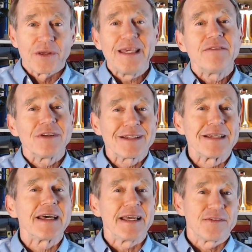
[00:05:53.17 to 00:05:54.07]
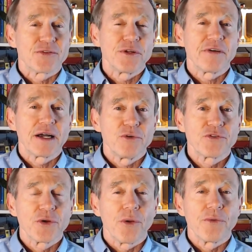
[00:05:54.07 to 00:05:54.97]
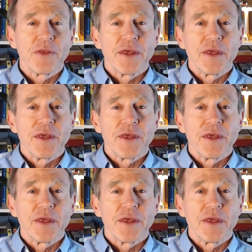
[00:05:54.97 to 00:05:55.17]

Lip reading: even today, 35 years old,